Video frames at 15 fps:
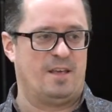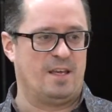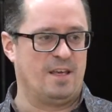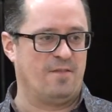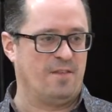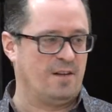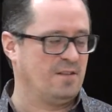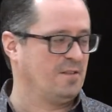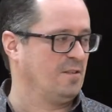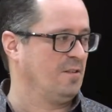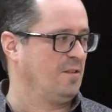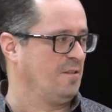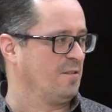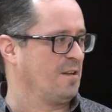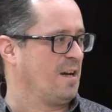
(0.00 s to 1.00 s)
Even as a
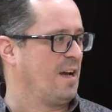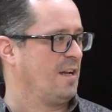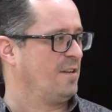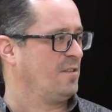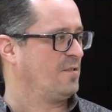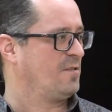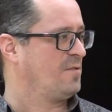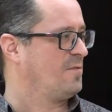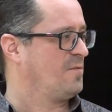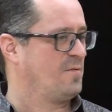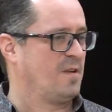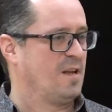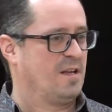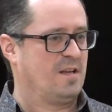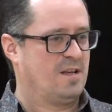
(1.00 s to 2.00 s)
little guy, just
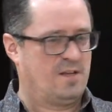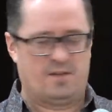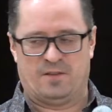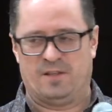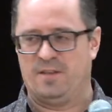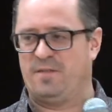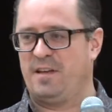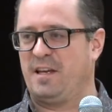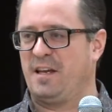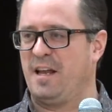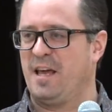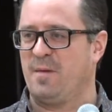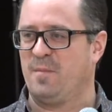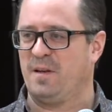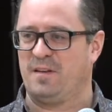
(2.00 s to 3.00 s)
living in
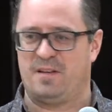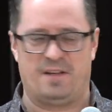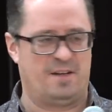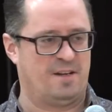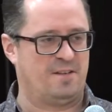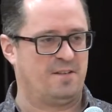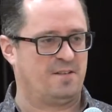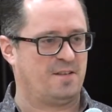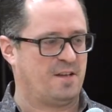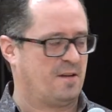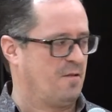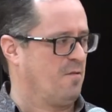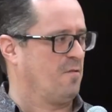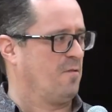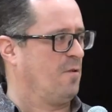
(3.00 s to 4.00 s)
Edmonton, I just
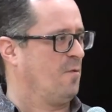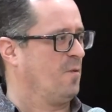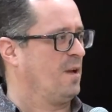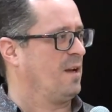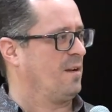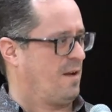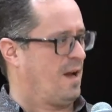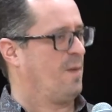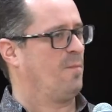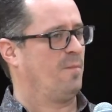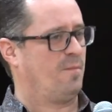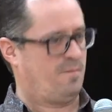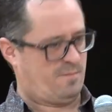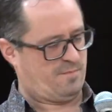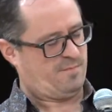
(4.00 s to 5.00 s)
like, oh, no, wait,
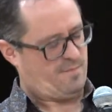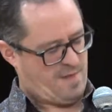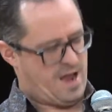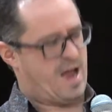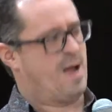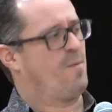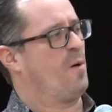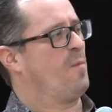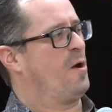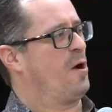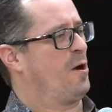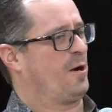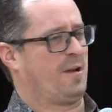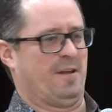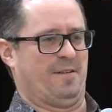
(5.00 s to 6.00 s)
I'm
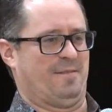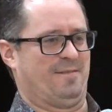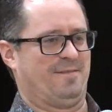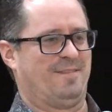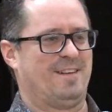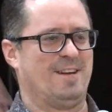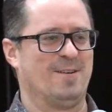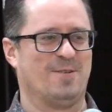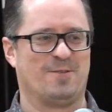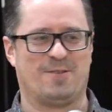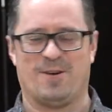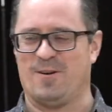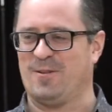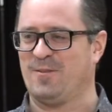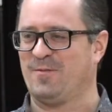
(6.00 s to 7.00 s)
American, you know, to
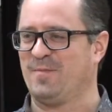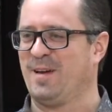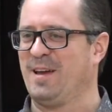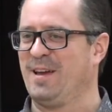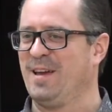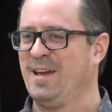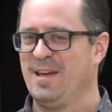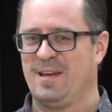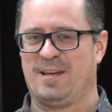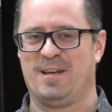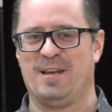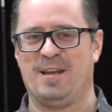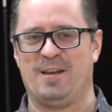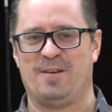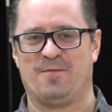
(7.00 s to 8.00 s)
all of my
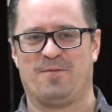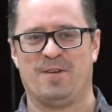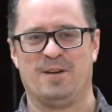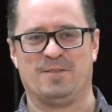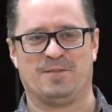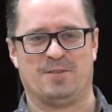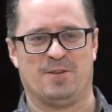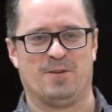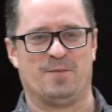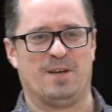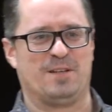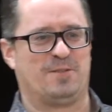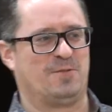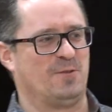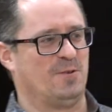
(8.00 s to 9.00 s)
Canadian friends and all
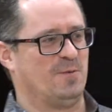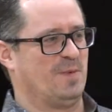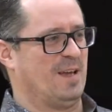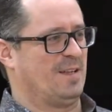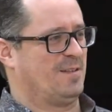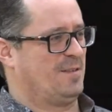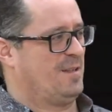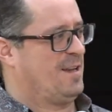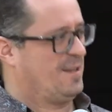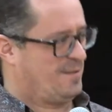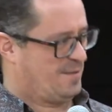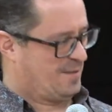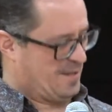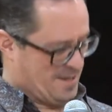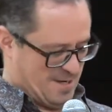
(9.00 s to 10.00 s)
my schoolmates.
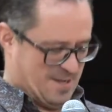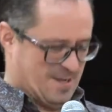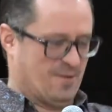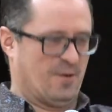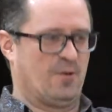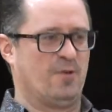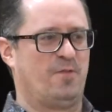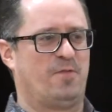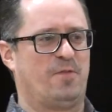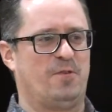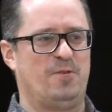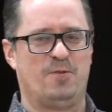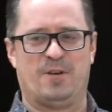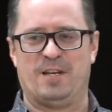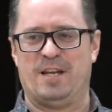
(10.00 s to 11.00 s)
Yes, good for
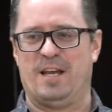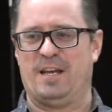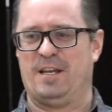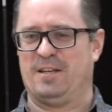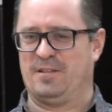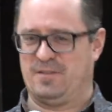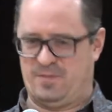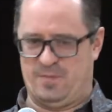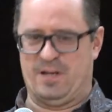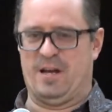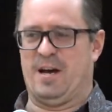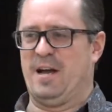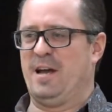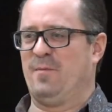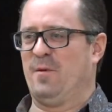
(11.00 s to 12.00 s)
you Canadians, but
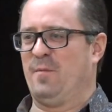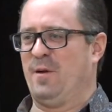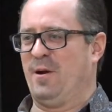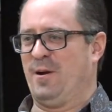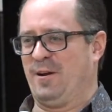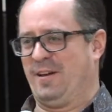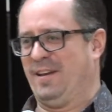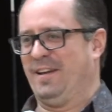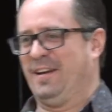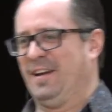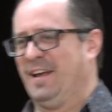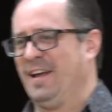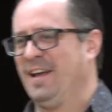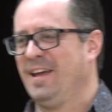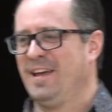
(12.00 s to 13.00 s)
I am American. And
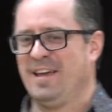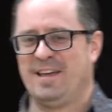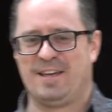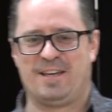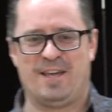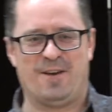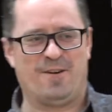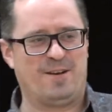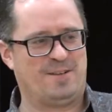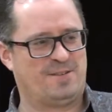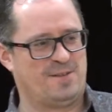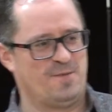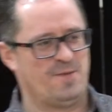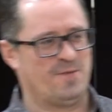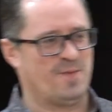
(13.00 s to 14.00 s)
I carried
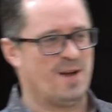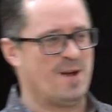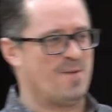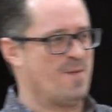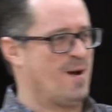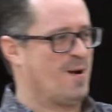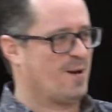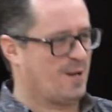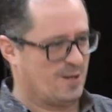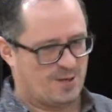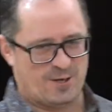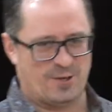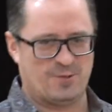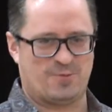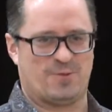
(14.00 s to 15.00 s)
some of my American
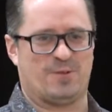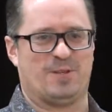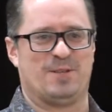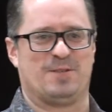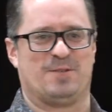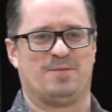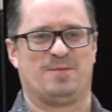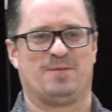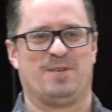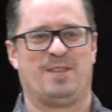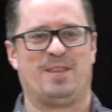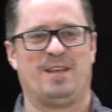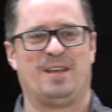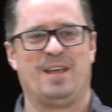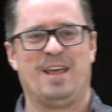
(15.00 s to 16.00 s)
culturalisms
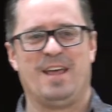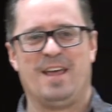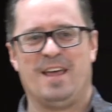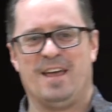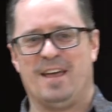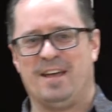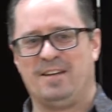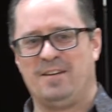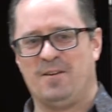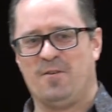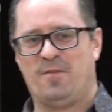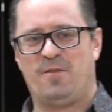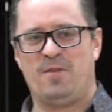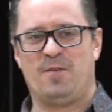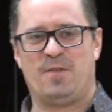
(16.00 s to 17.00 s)
with it. And, you know,
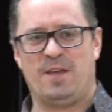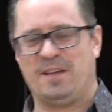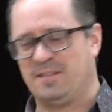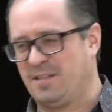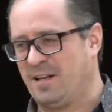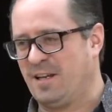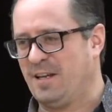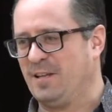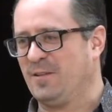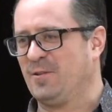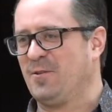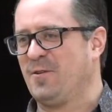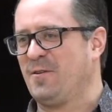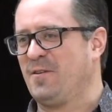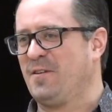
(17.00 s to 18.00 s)
a few things that I
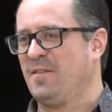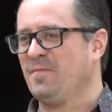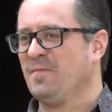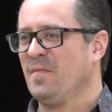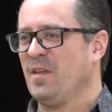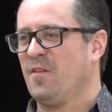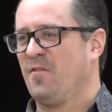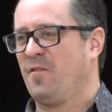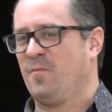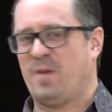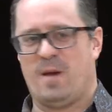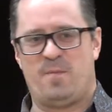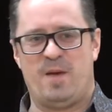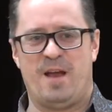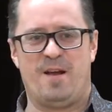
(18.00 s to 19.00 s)
learned from
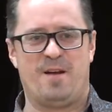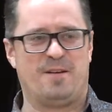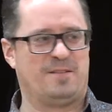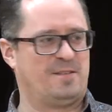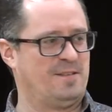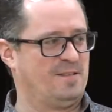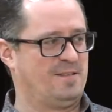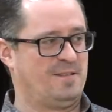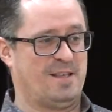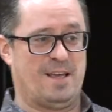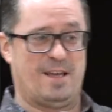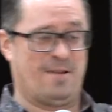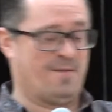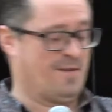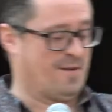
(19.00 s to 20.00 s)
my parents as
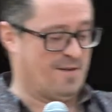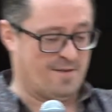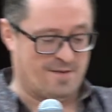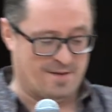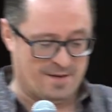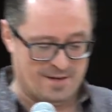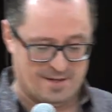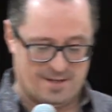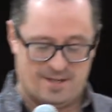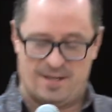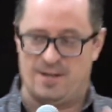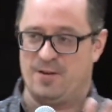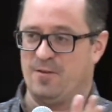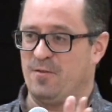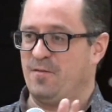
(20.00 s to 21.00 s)
they were,
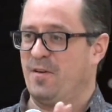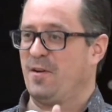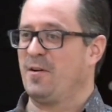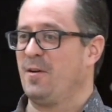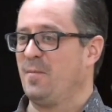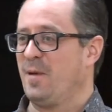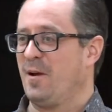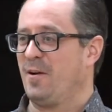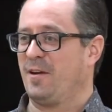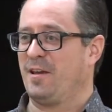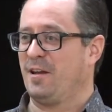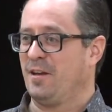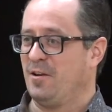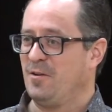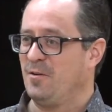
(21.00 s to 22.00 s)
you know, very
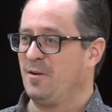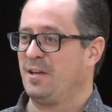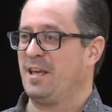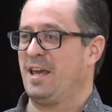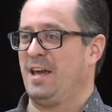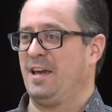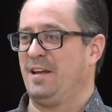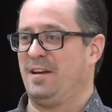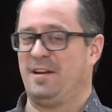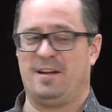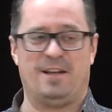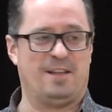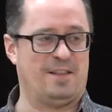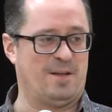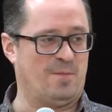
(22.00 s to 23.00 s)
American and new to
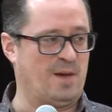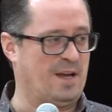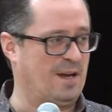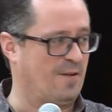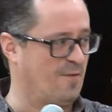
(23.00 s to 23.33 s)
Canada, and then my